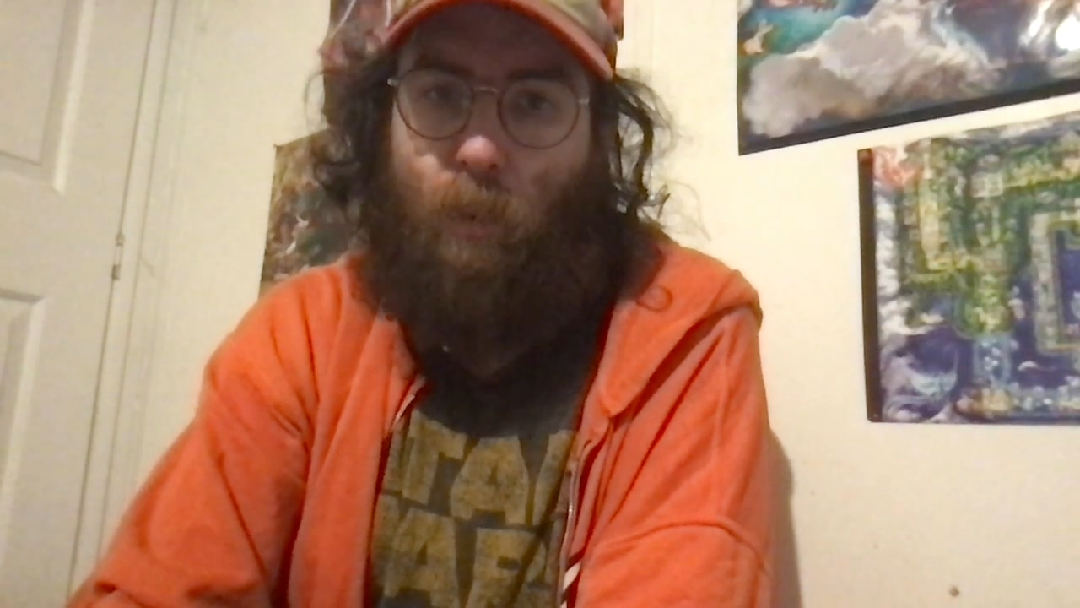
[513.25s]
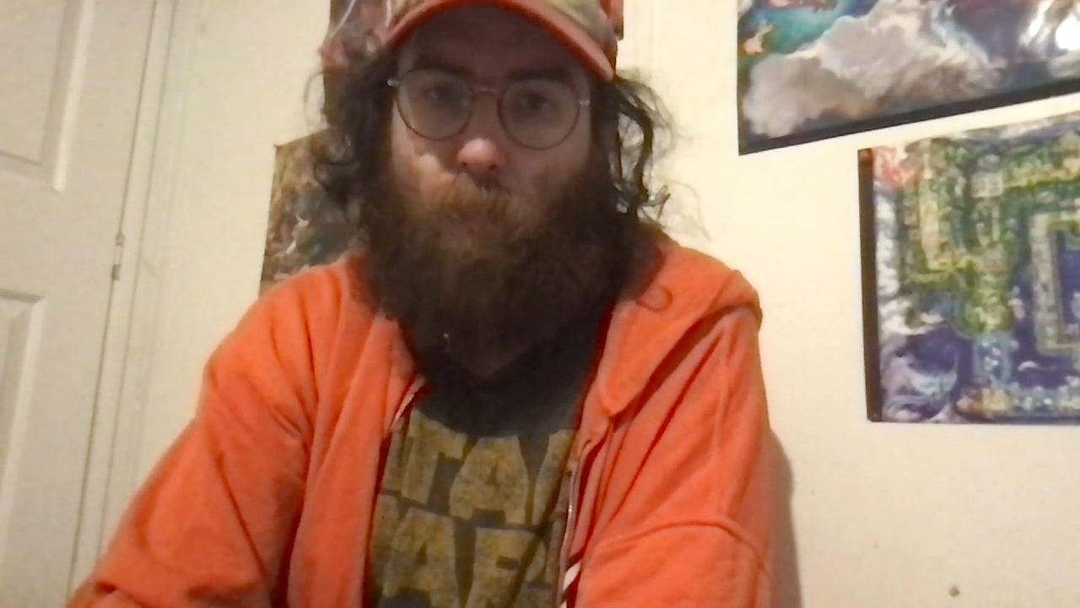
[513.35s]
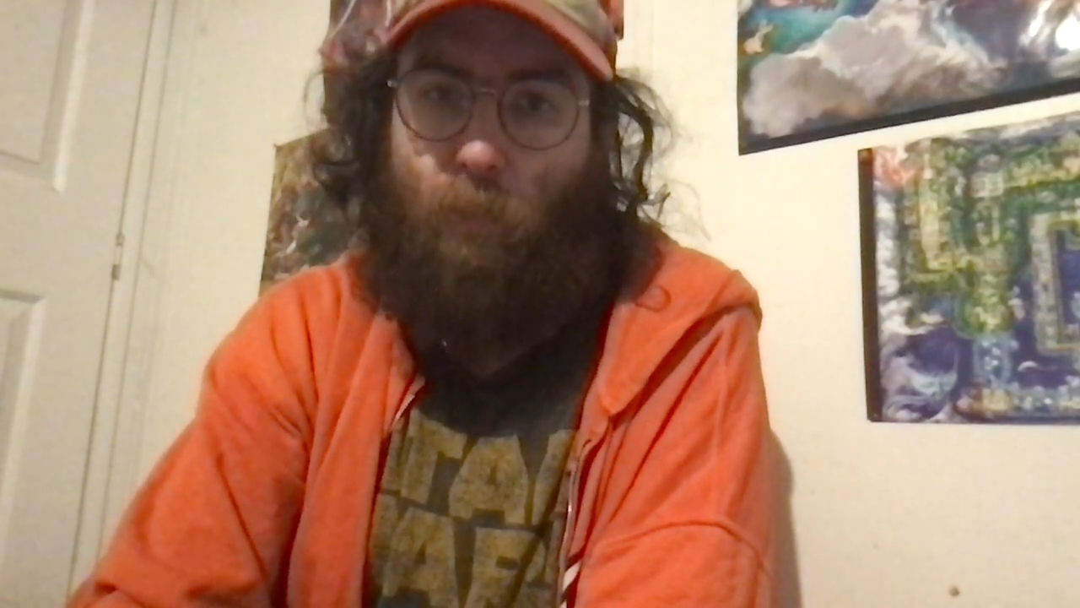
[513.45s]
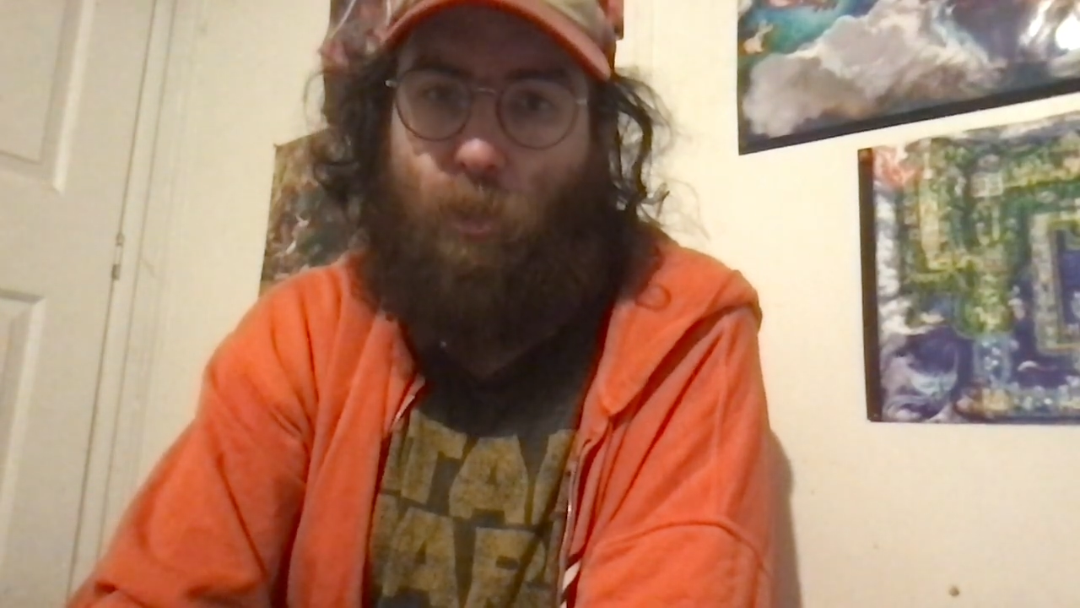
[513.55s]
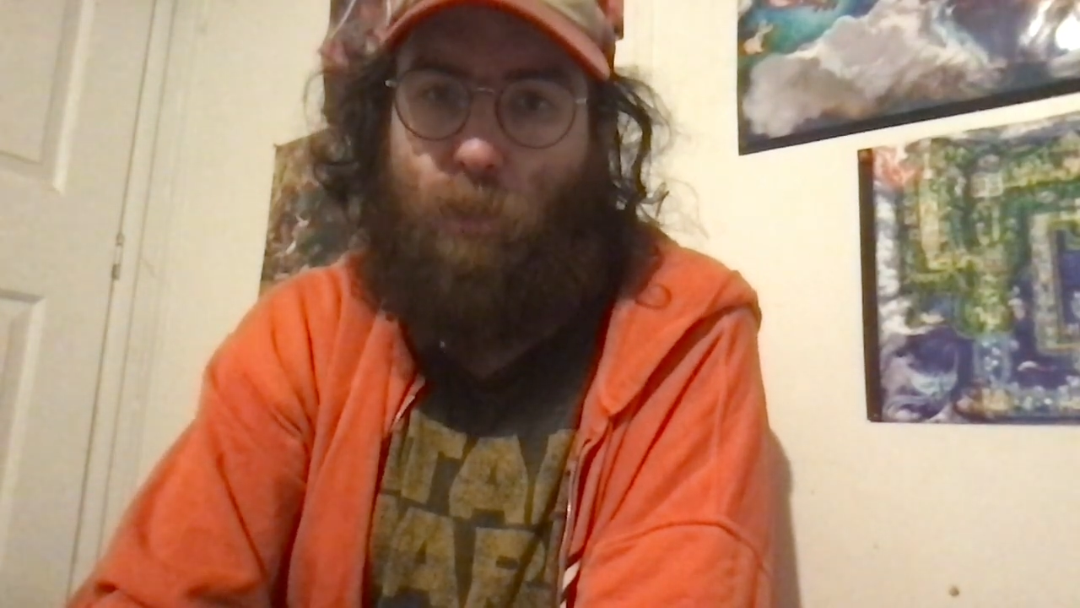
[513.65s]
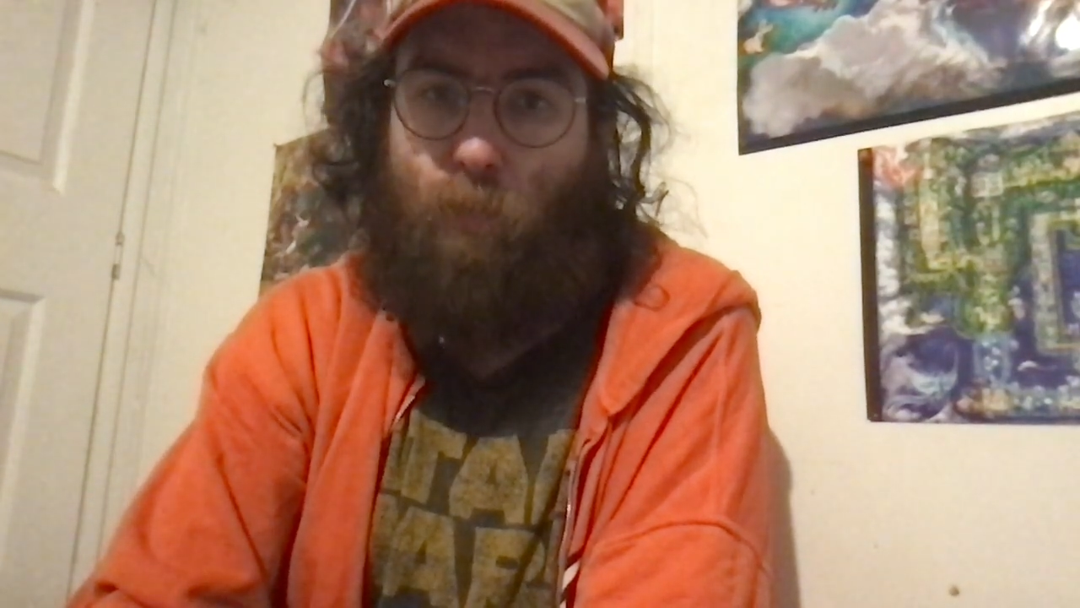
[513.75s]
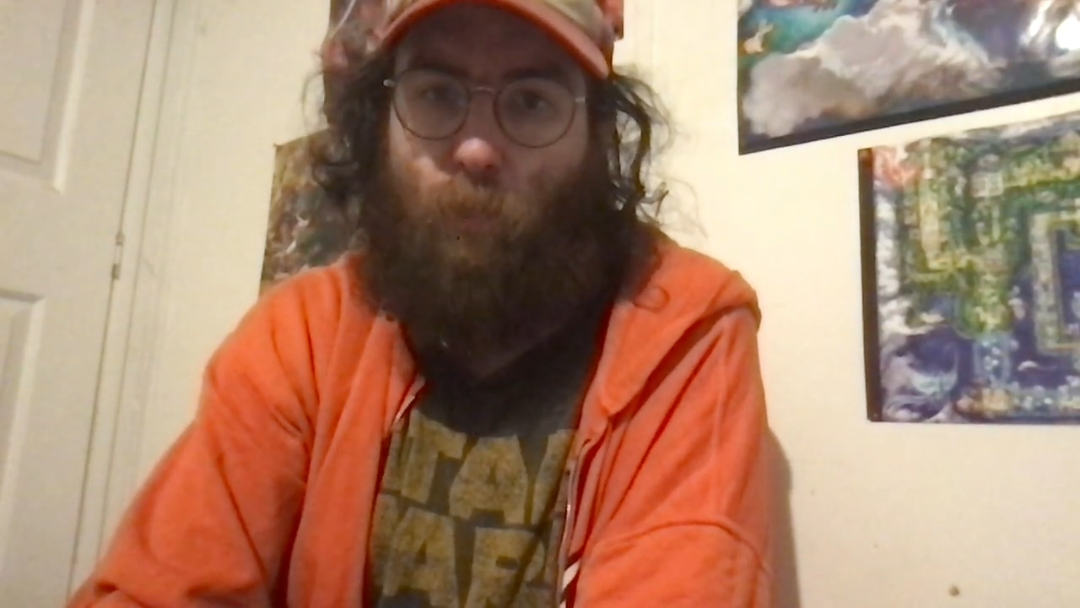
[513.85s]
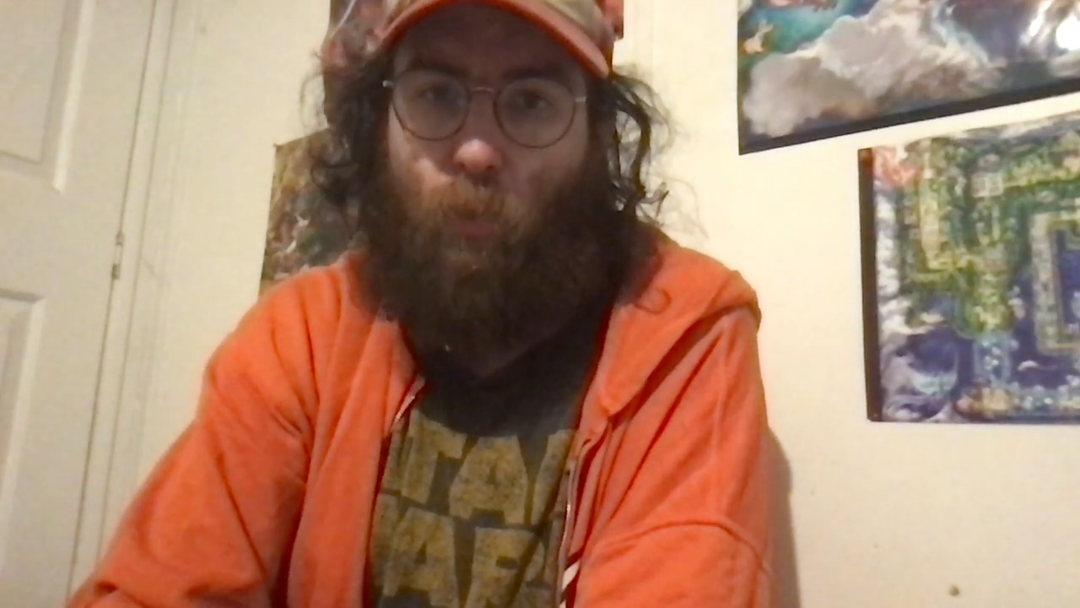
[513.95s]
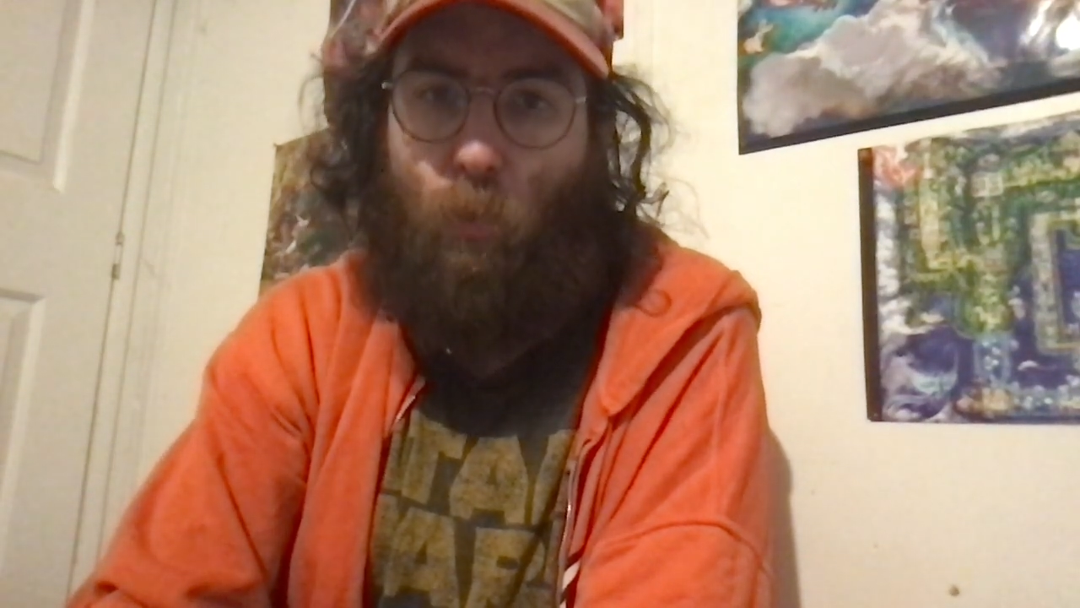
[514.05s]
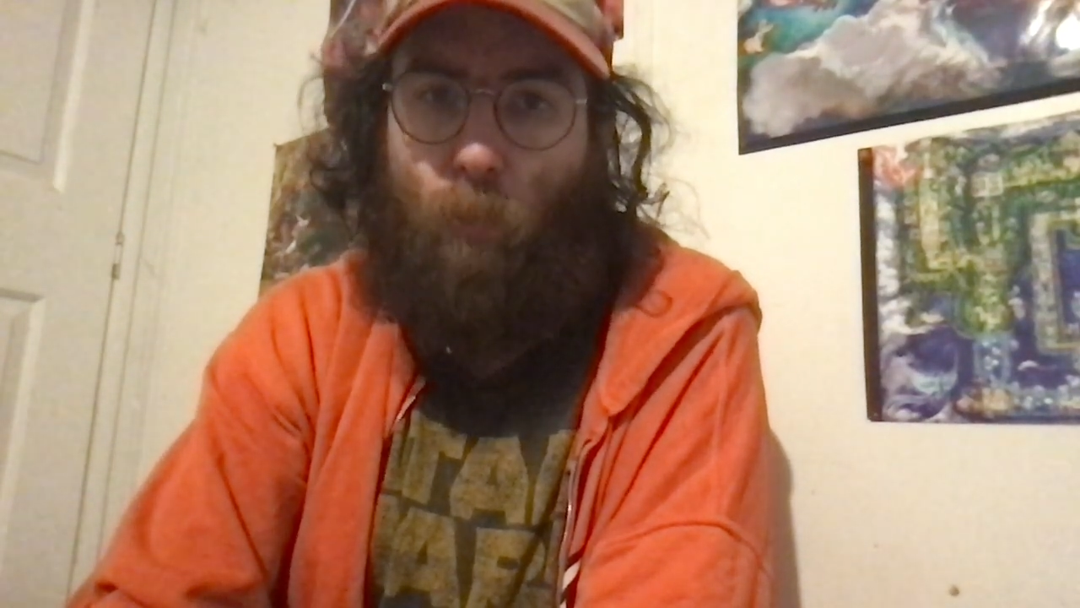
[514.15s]

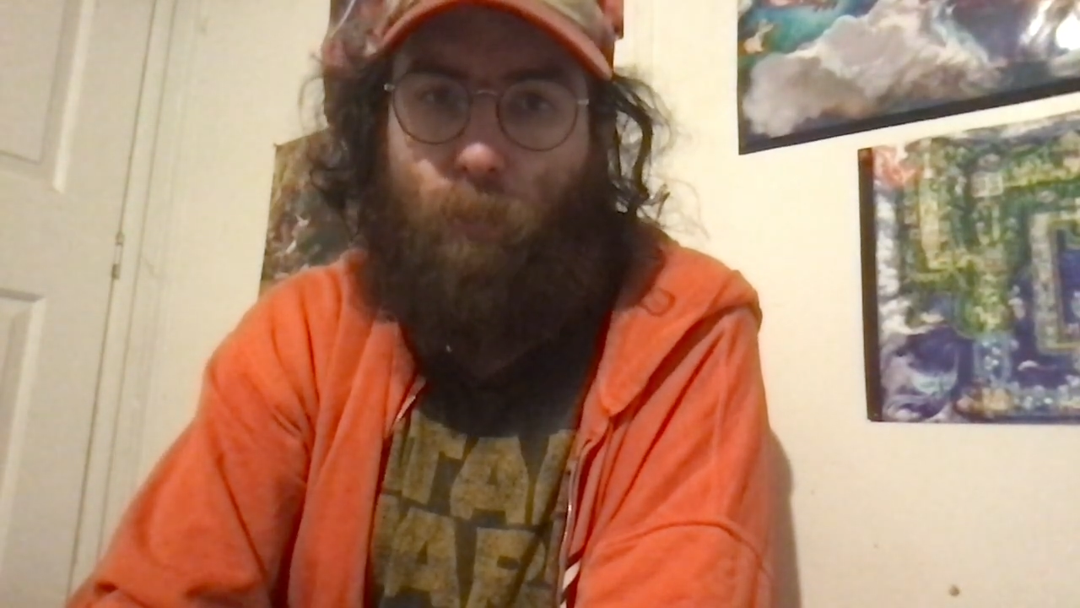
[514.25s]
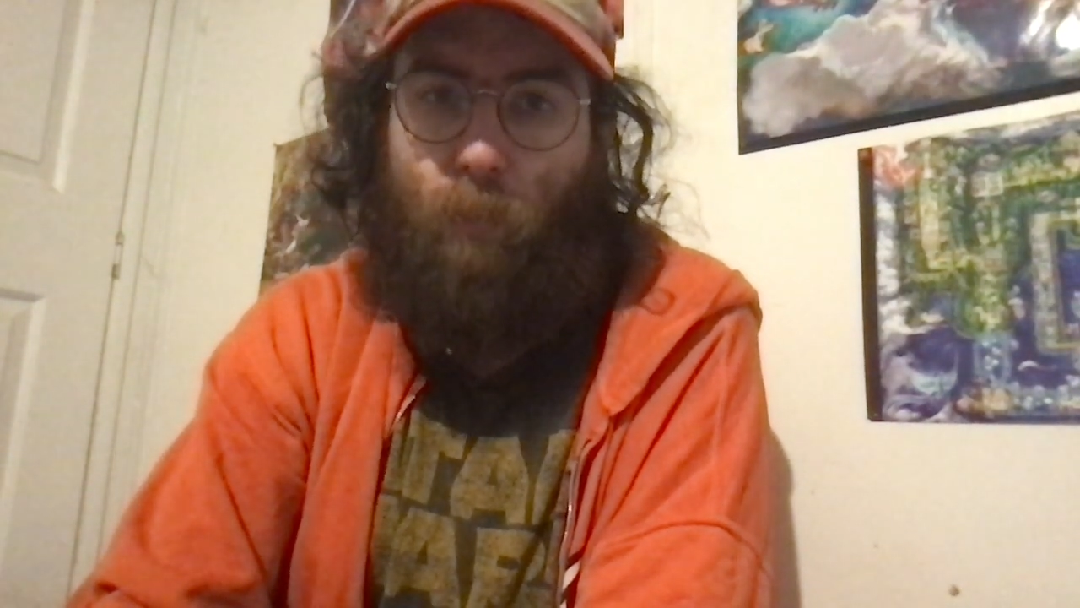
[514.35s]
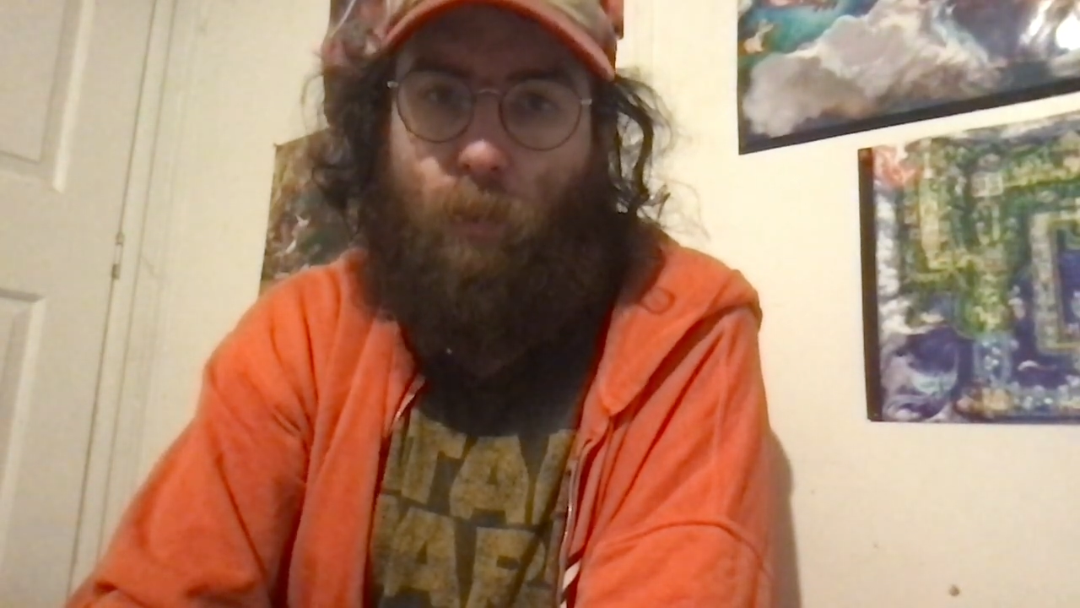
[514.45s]
Percival